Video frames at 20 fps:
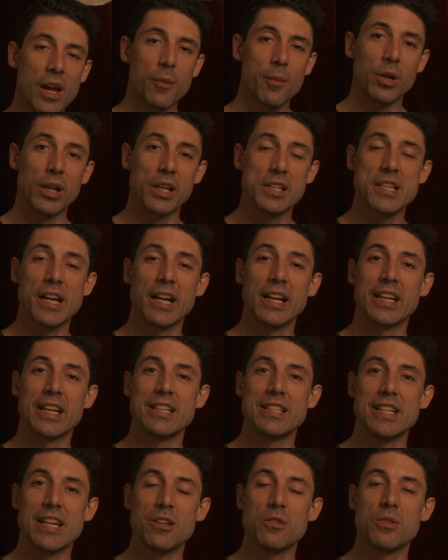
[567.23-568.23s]
Really excited to
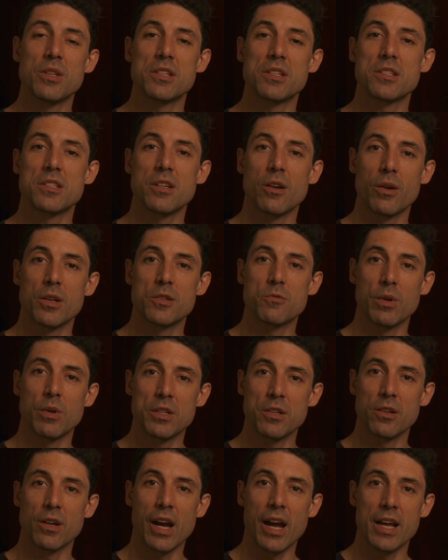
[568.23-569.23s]
continue this series
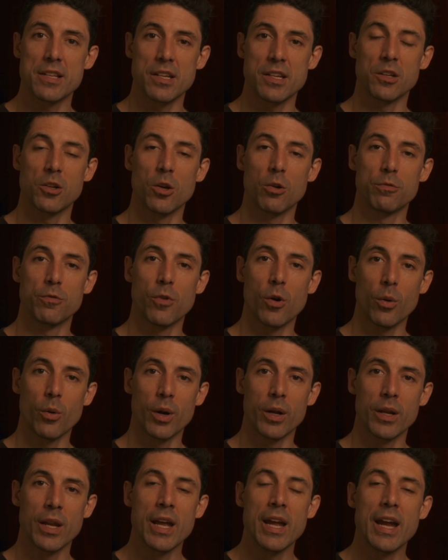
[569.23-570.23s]
with you guys and go
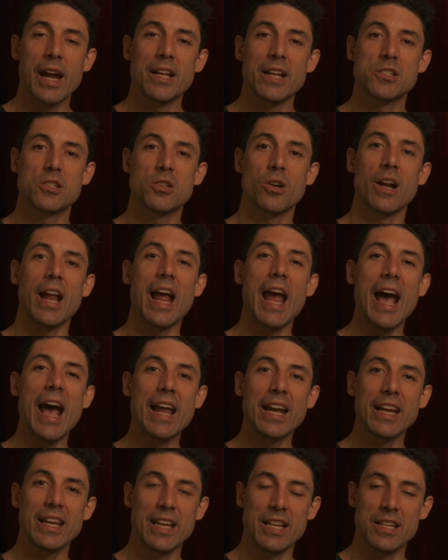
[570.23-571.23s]
forward and start
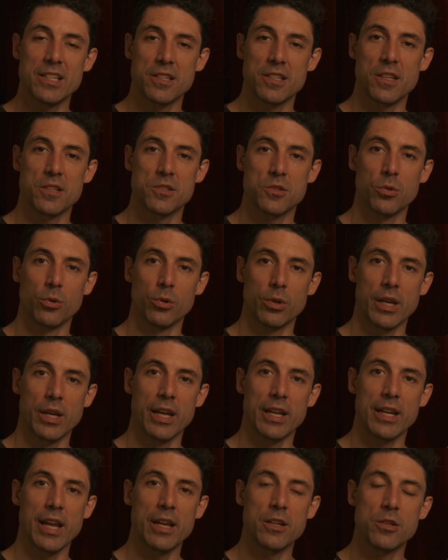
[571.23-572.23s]
adding into this
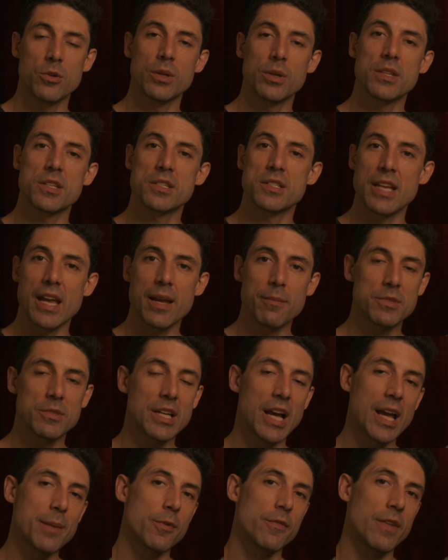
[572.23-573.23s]
toolkit and doing the same
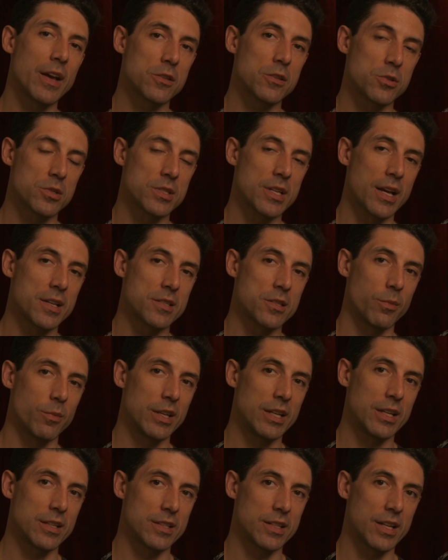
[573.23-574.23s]
type of exercise that we
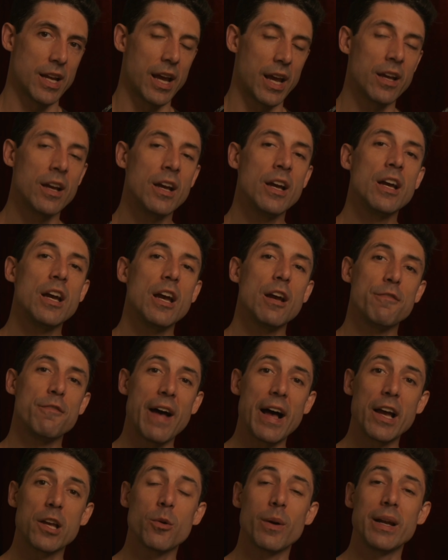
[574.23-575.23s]
did today,
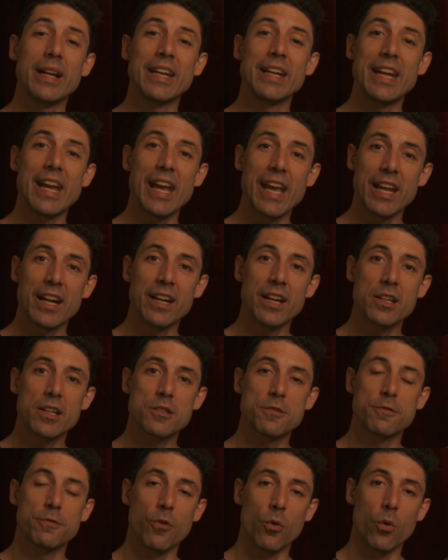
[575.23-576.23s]
evaluating
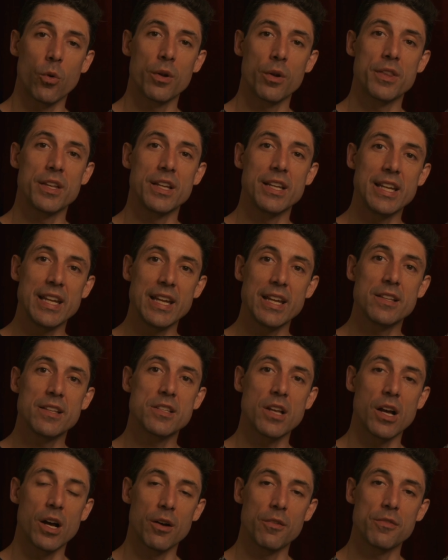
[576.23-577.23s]
candidates for the needs
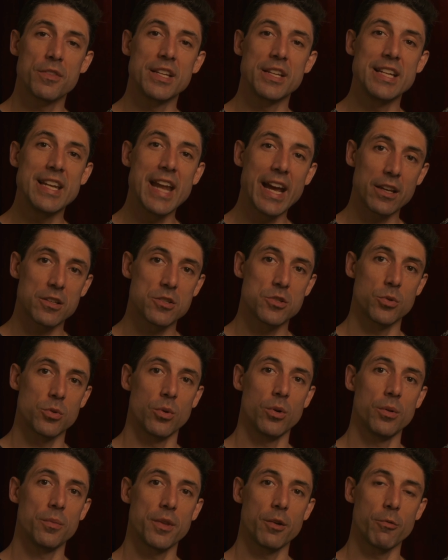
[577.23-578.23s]
of the next
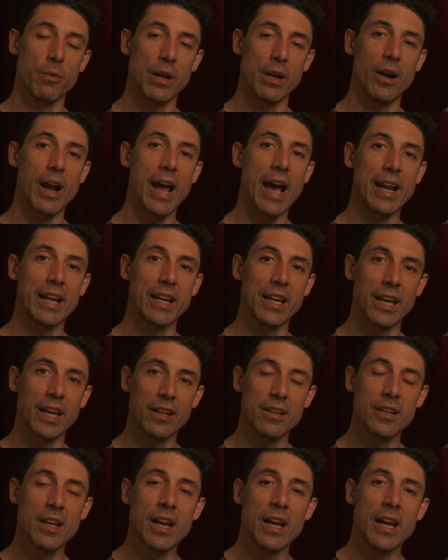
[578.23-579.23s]
tool that we are adding
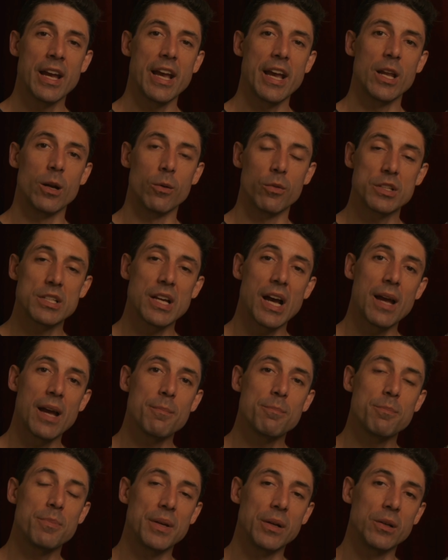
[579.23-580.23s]
in, and over
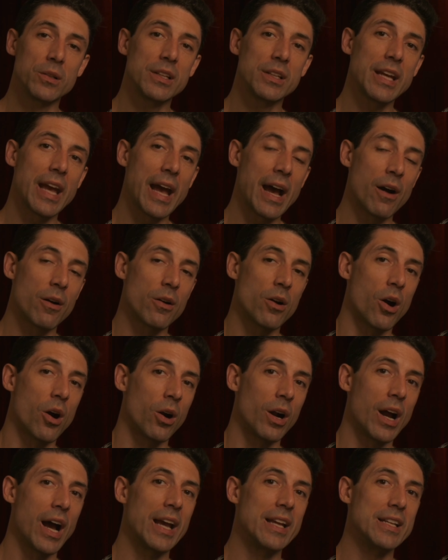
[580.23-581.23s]
time, building out
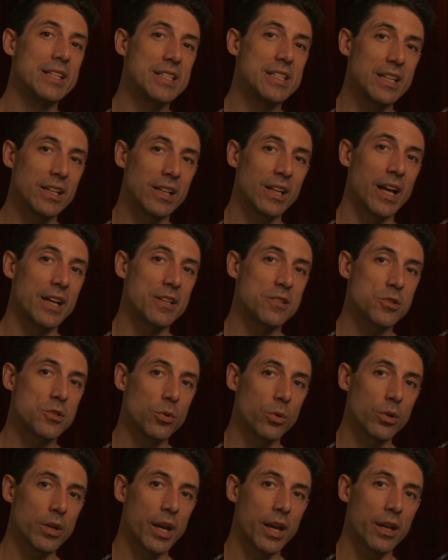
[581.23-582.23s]
our idealized
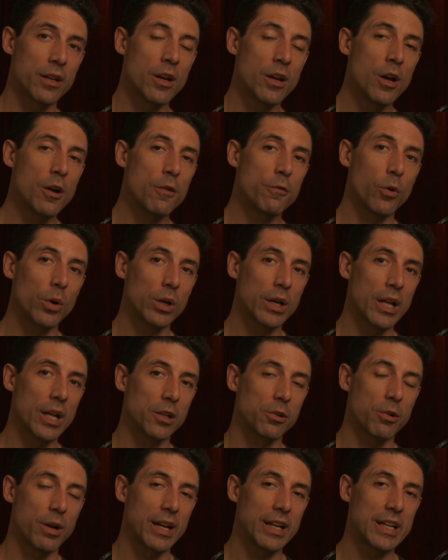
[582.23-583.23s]
toolkit for
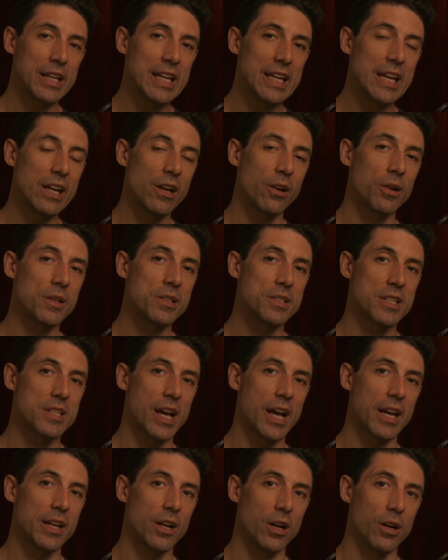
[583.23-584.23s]
color grading here
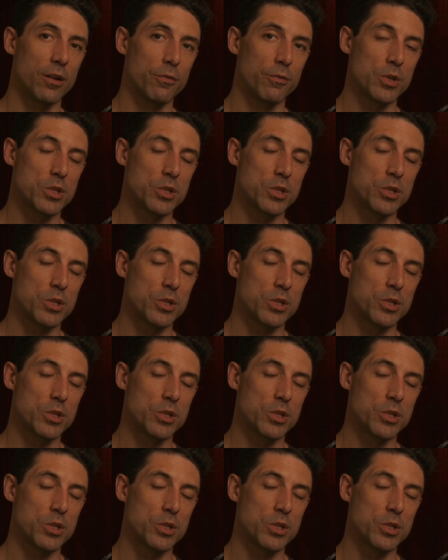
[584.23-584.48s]
inside of